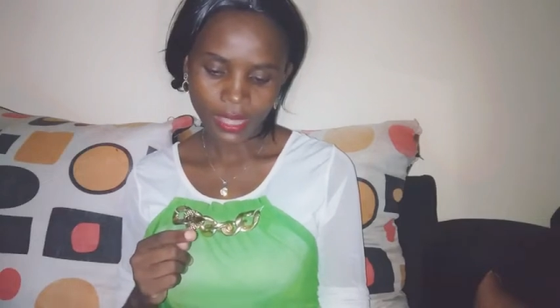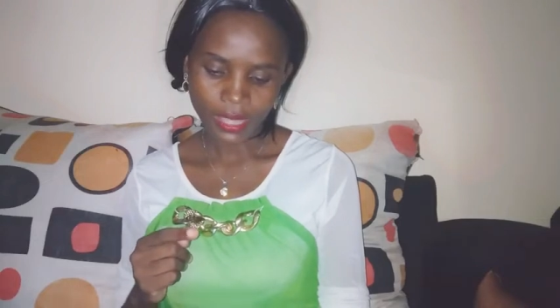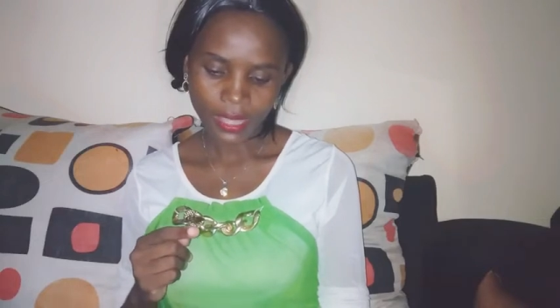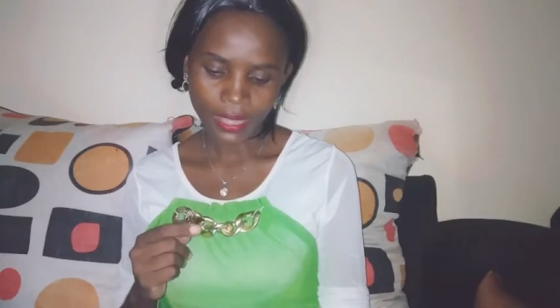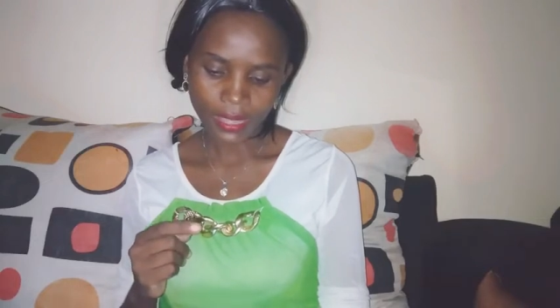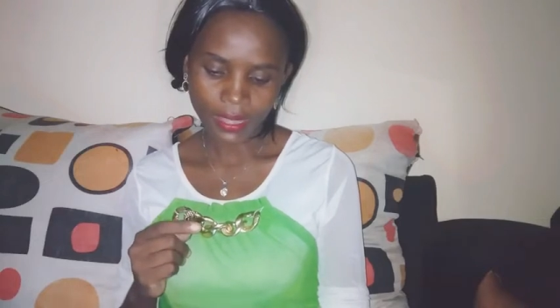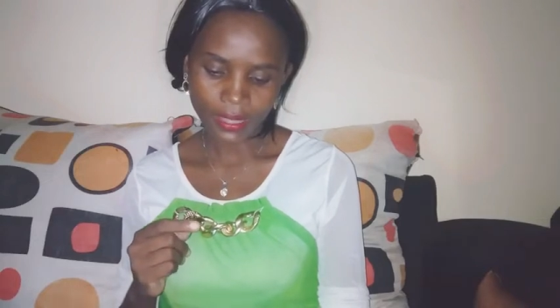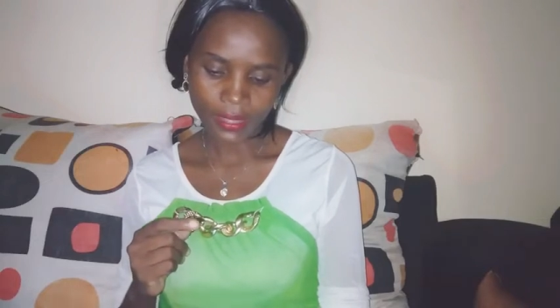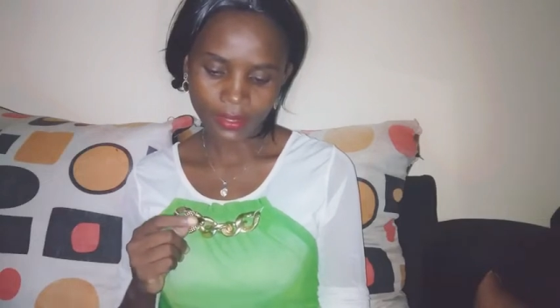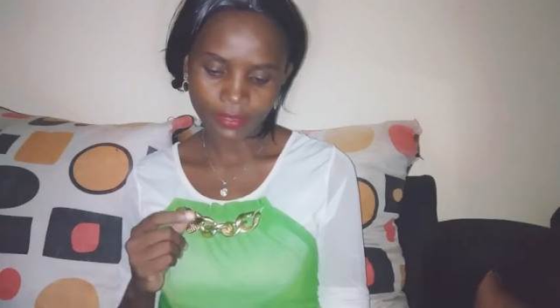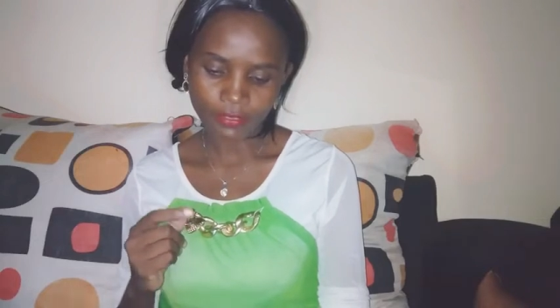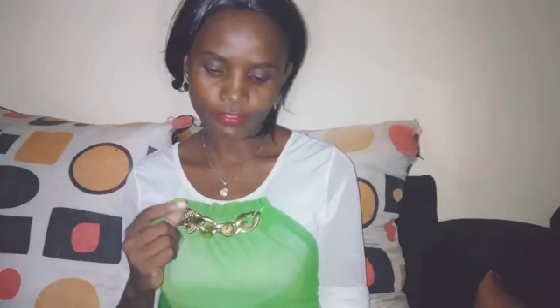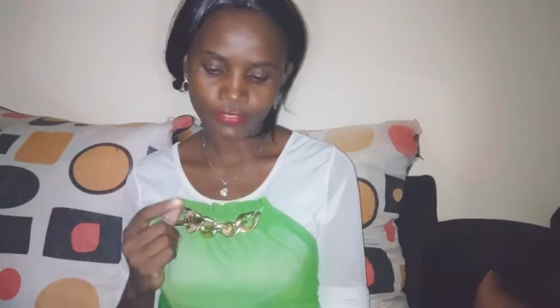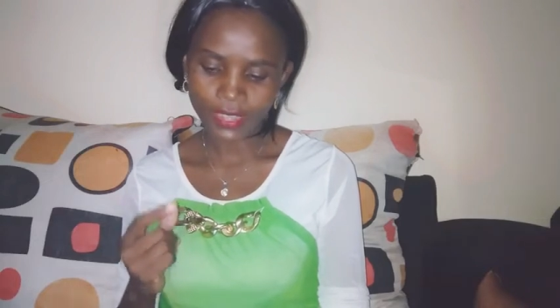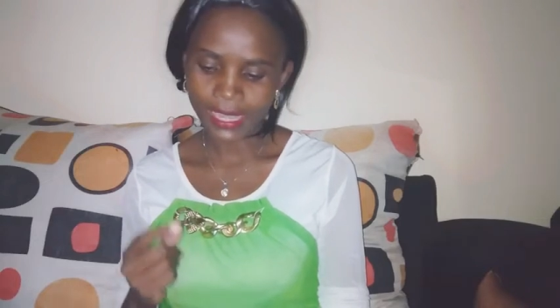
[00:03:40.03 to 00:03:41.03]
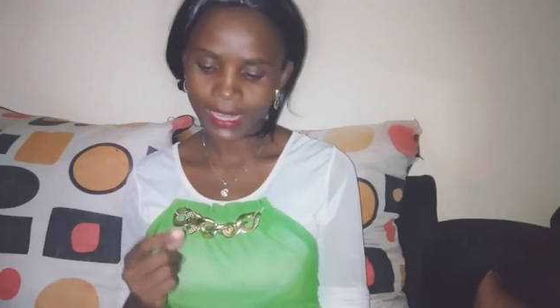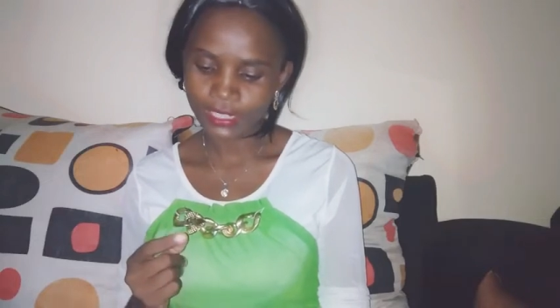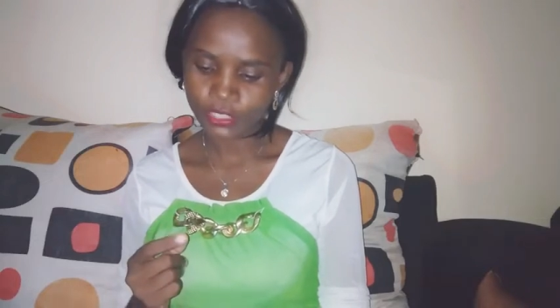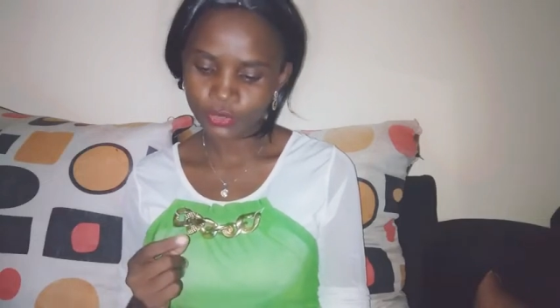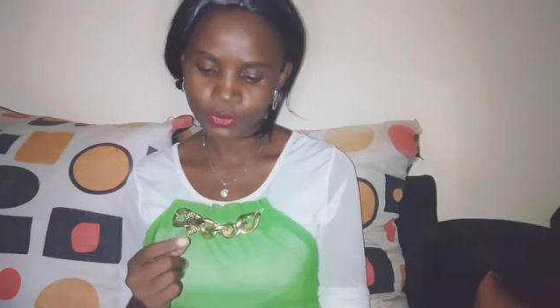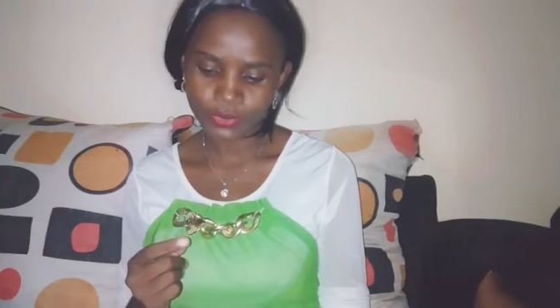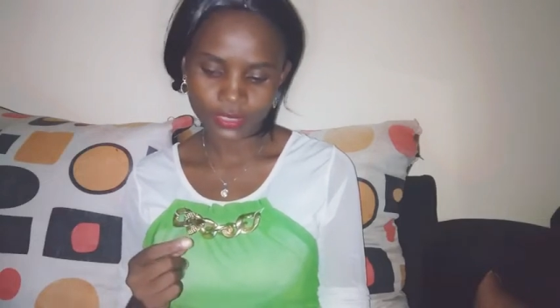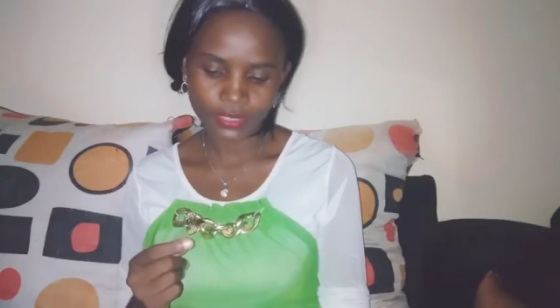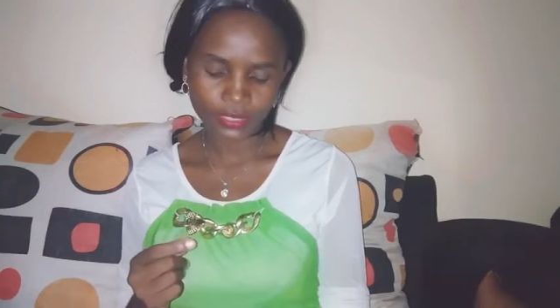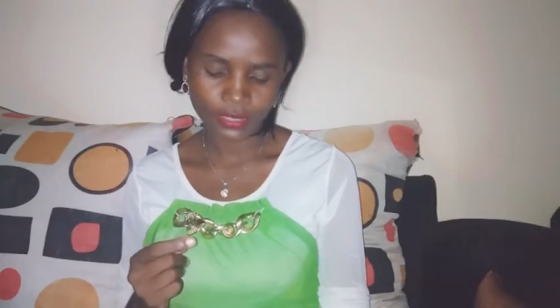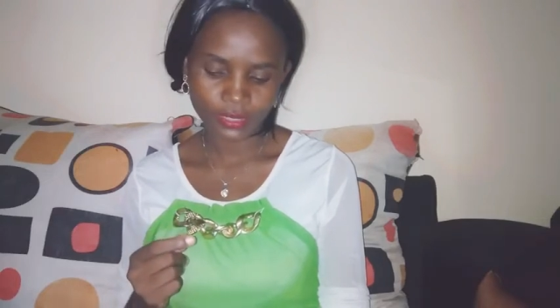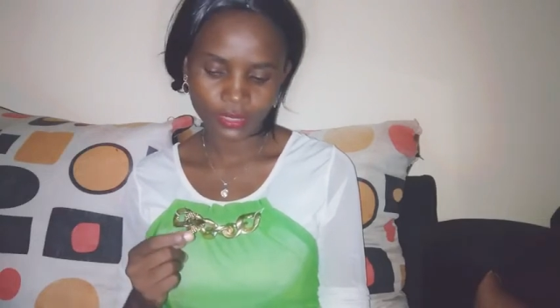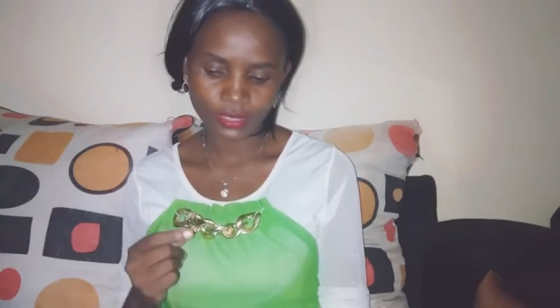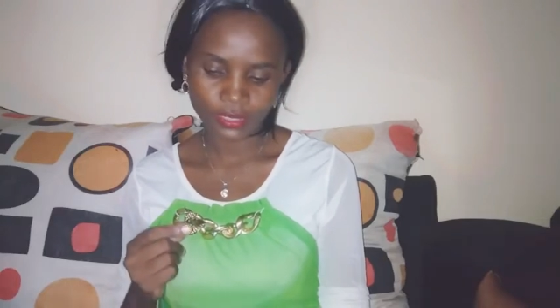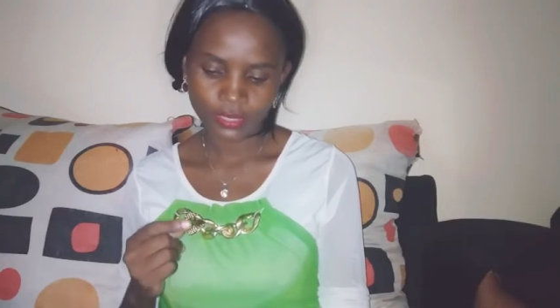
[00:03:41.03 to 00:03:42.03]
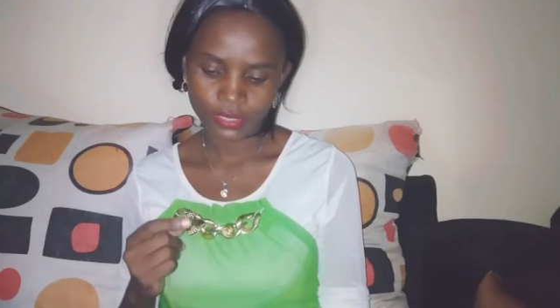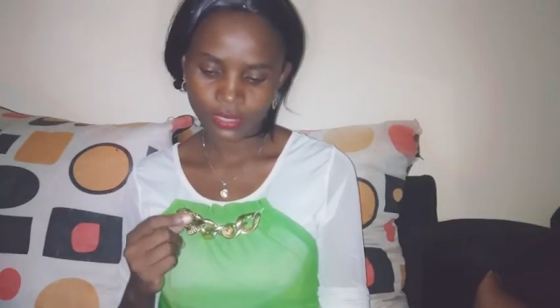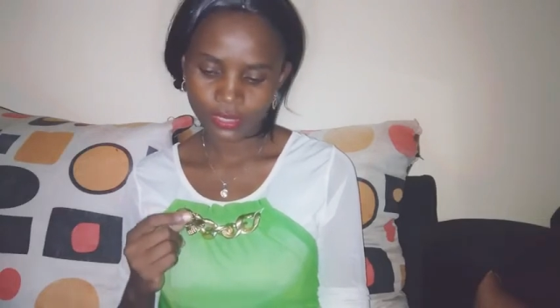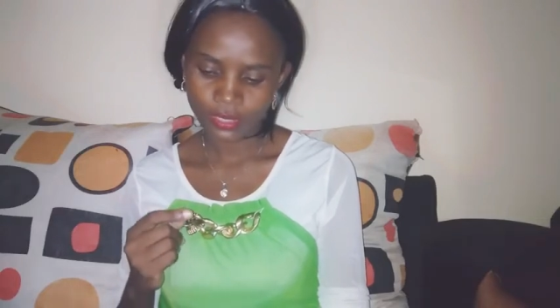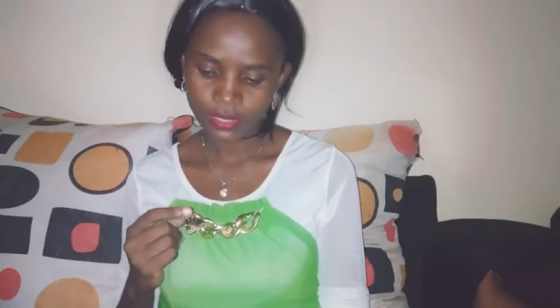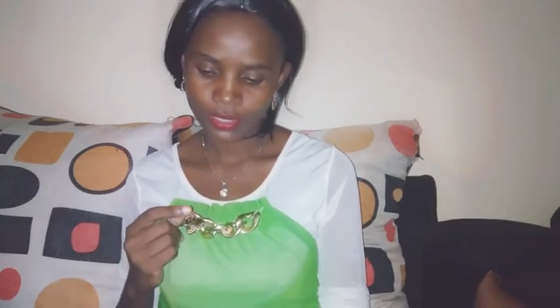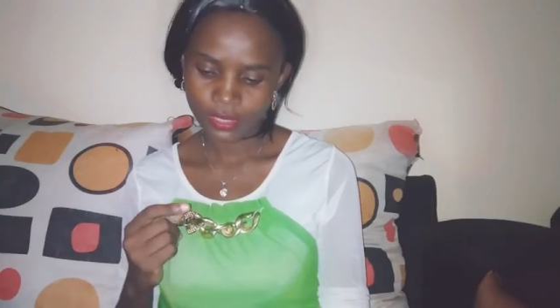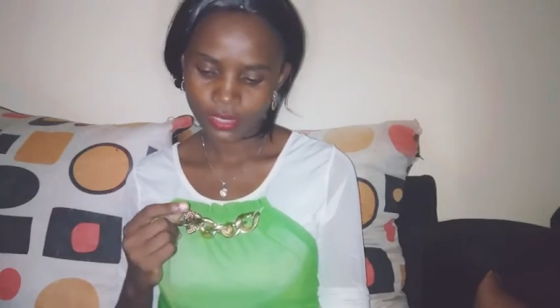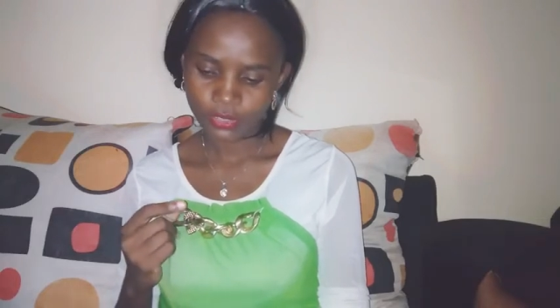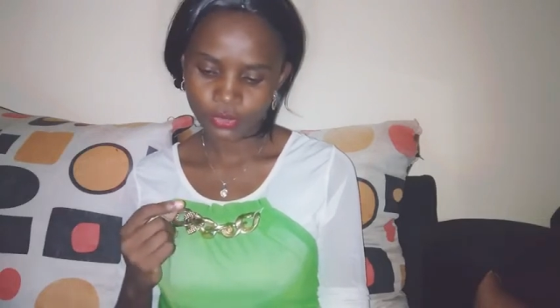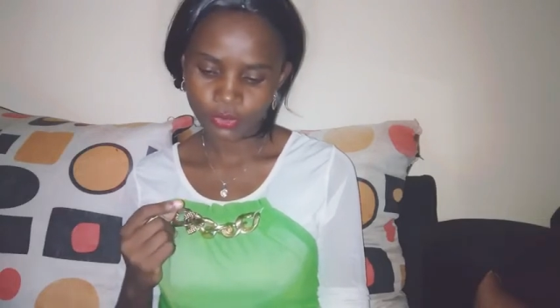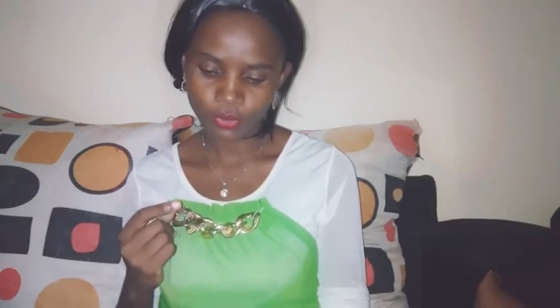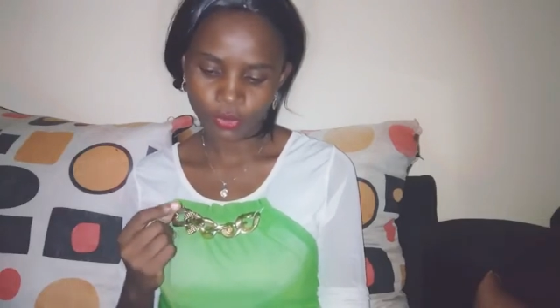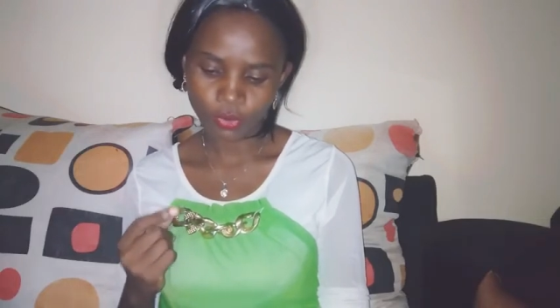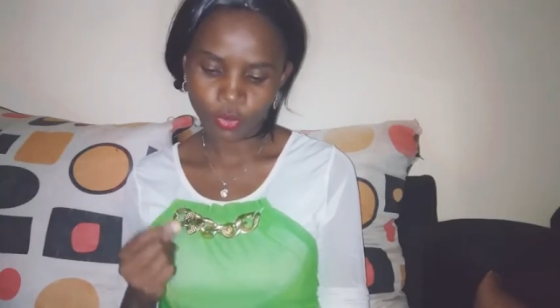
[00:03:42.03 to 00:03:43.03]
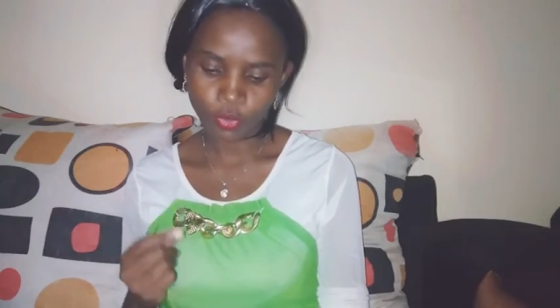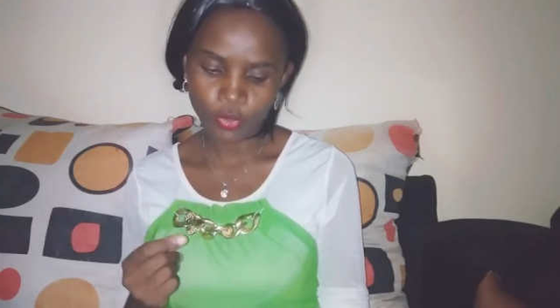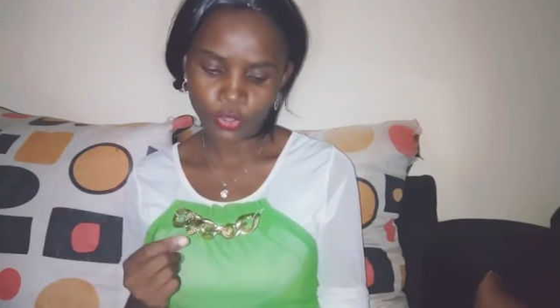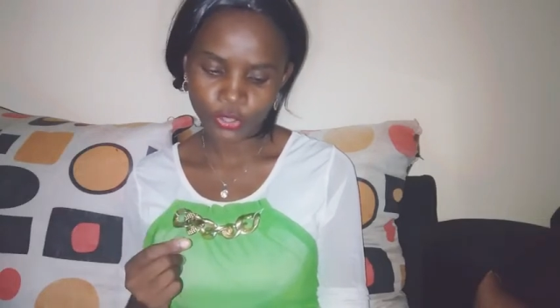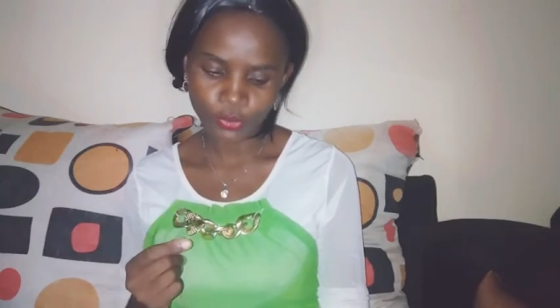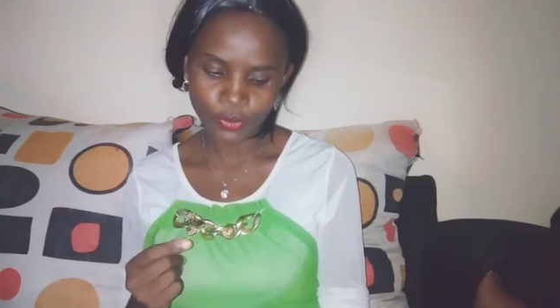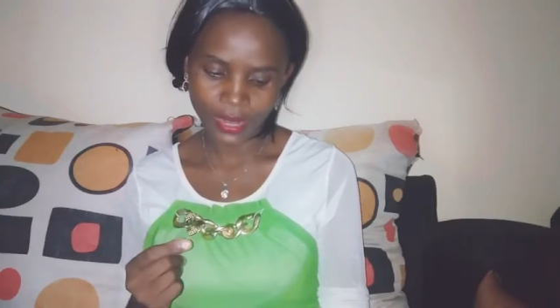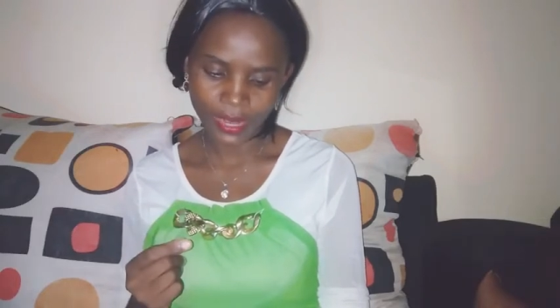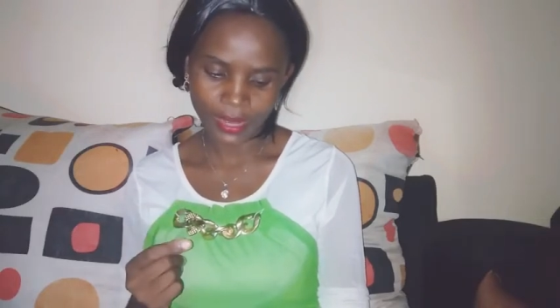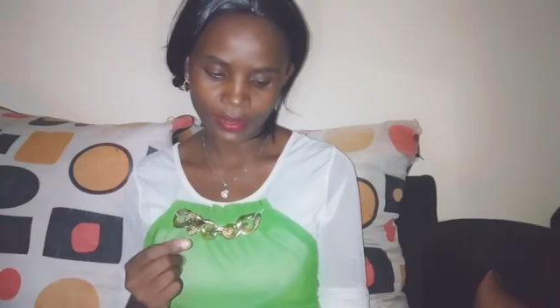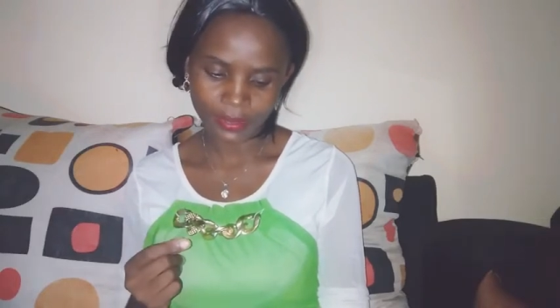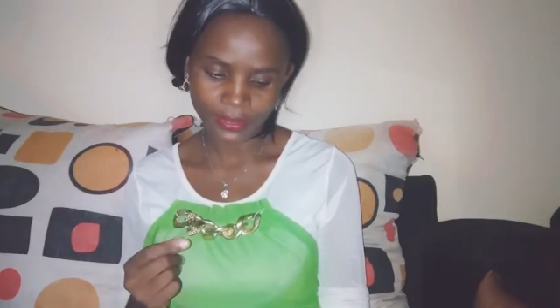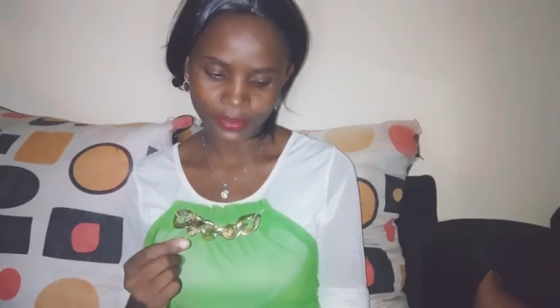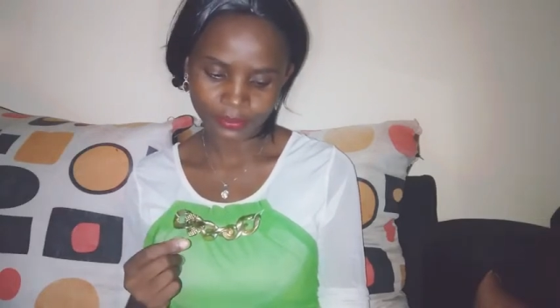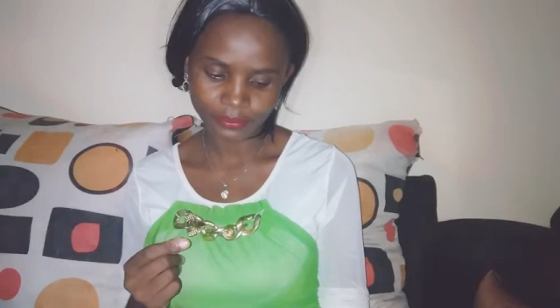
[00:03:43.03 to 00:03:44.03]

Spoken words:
Values, you know, who you are,